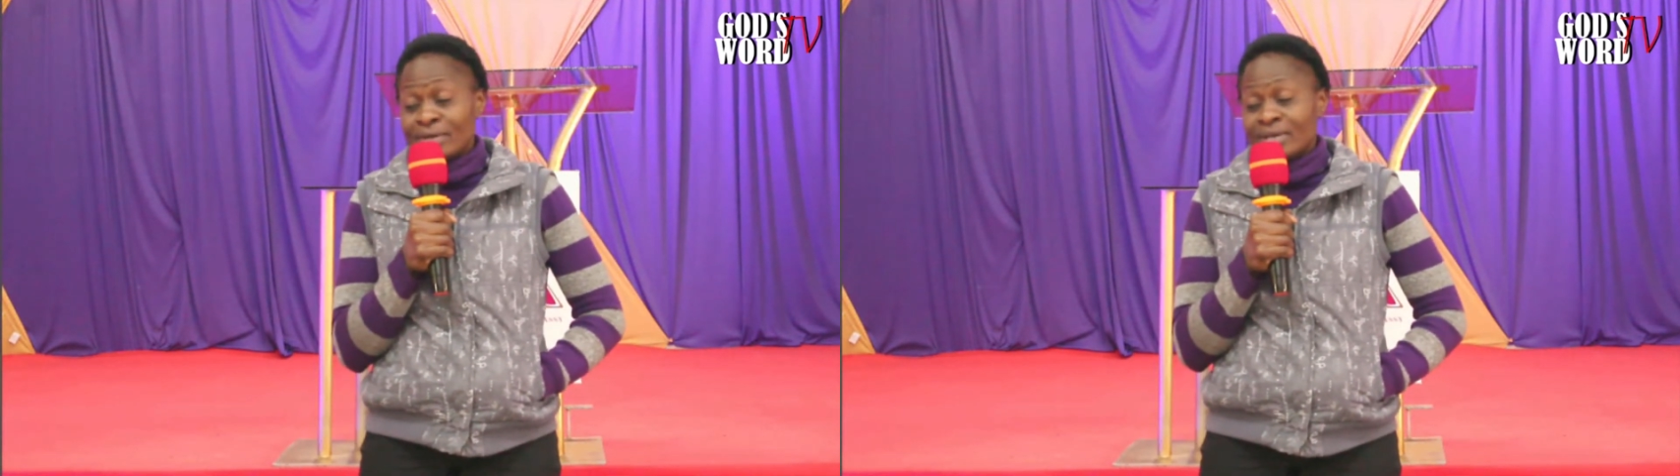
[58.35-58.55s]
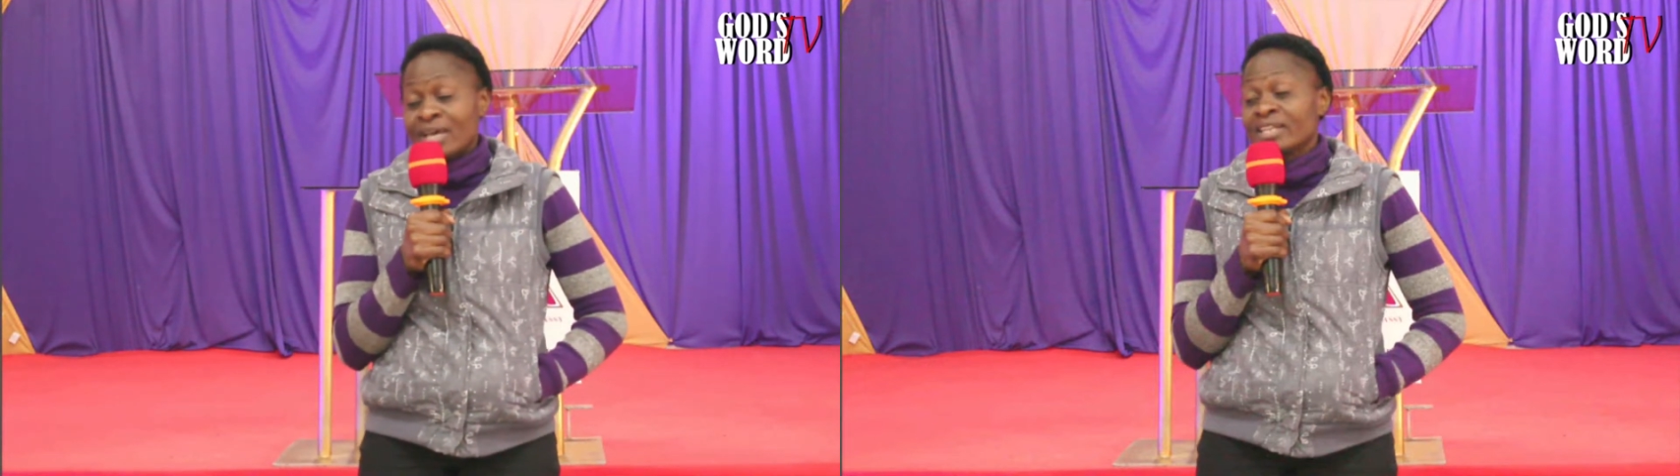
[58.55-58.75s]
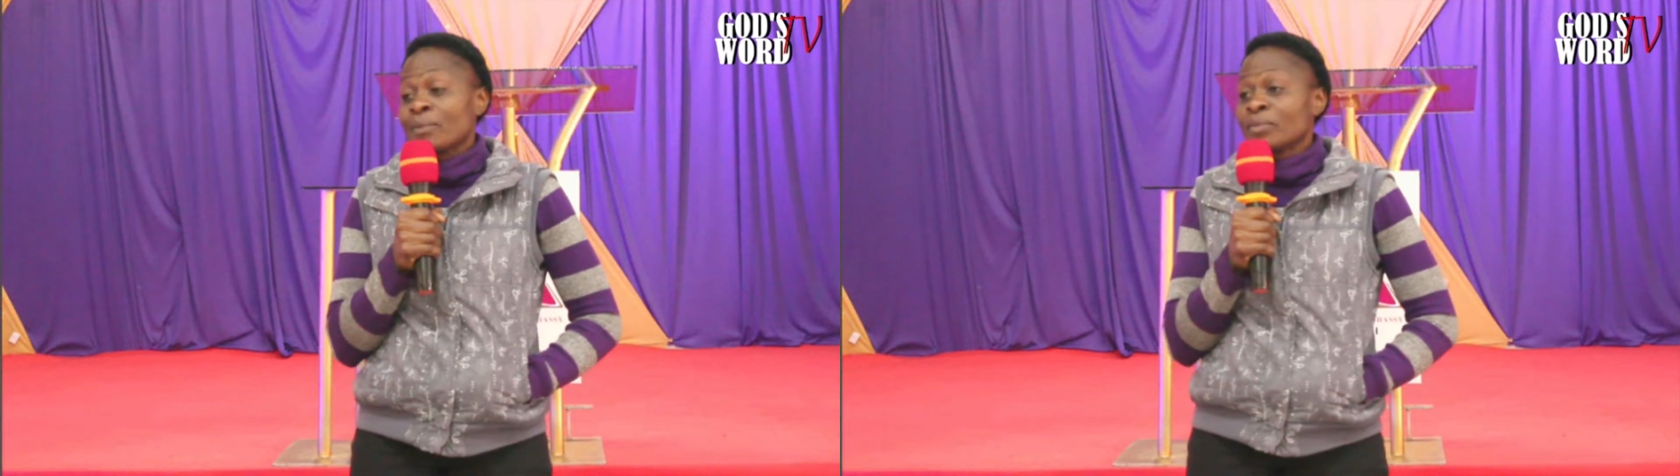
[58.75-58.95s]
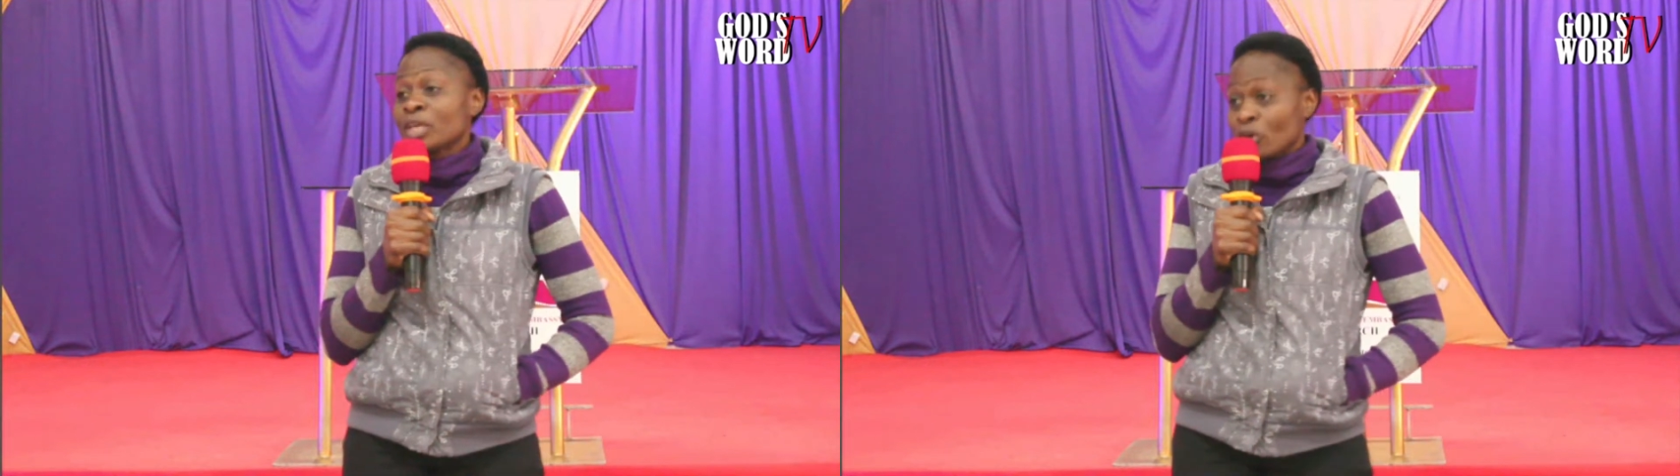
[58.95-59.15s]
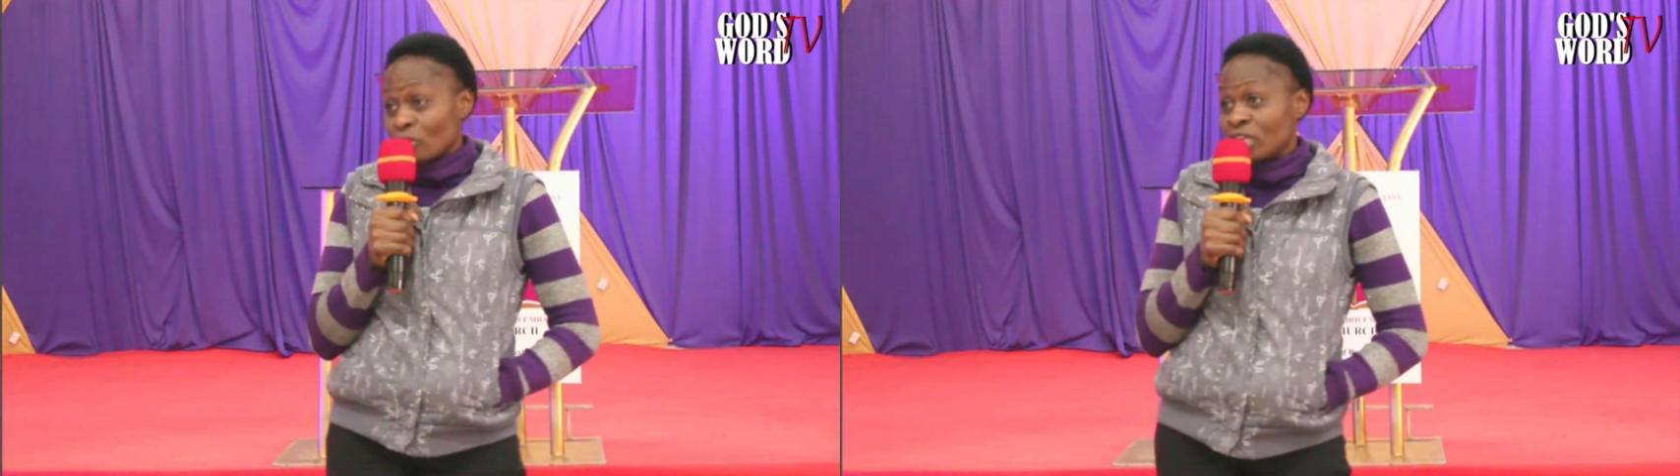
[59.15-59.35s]
and I'm the
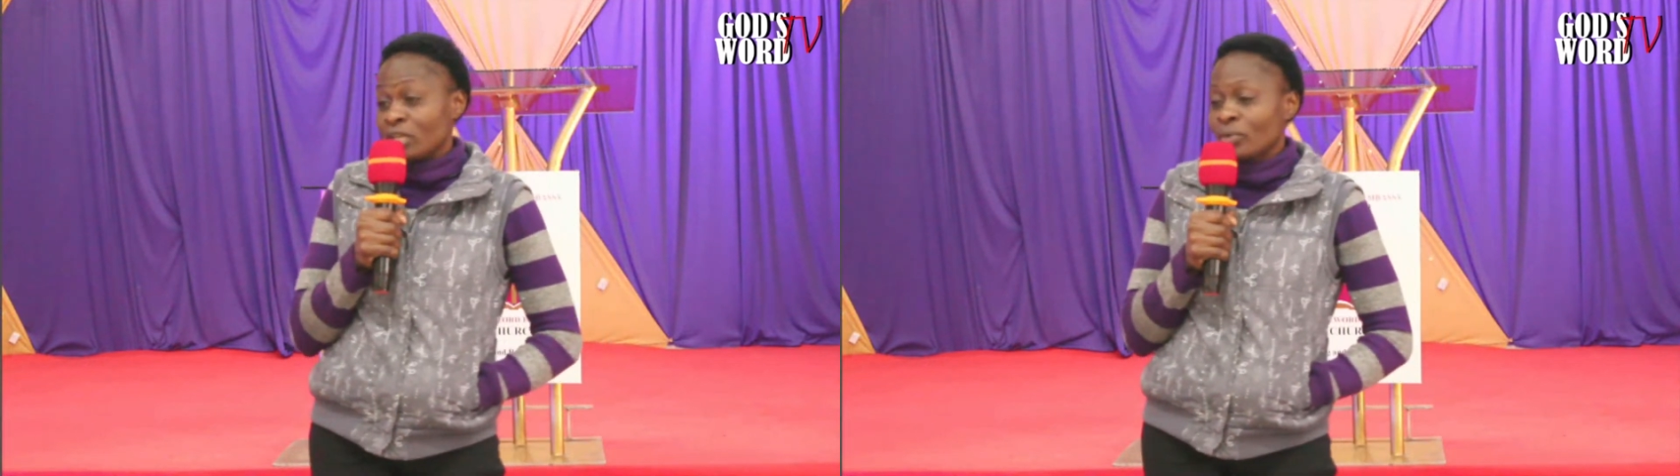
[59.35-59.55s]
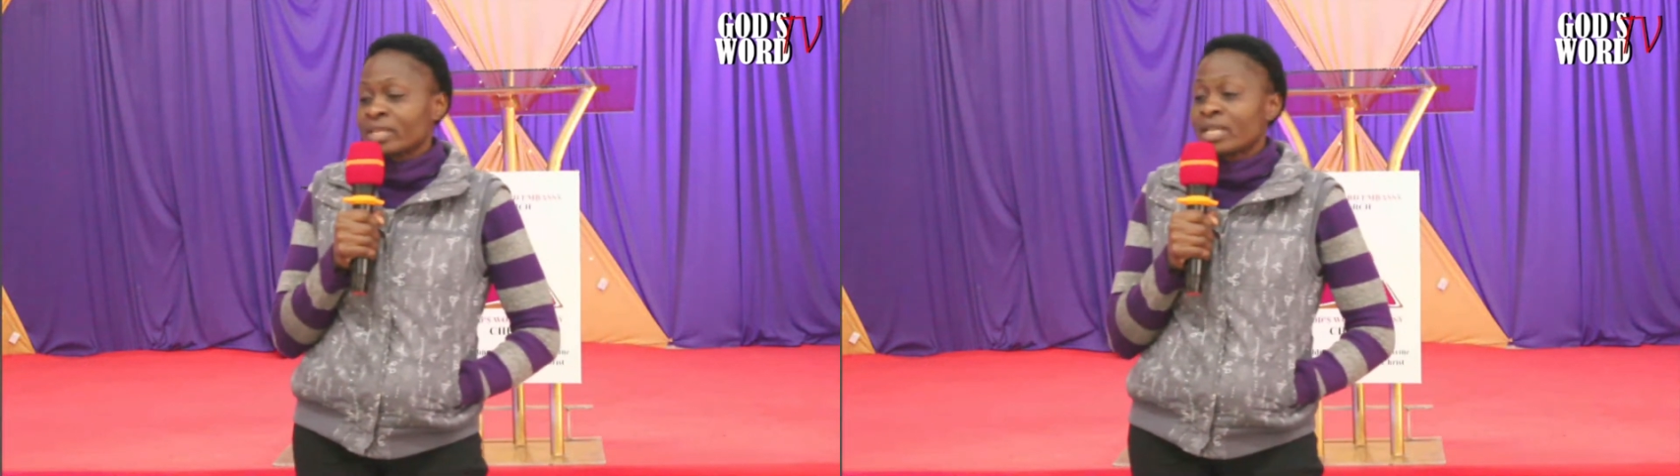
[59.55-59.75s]
only one.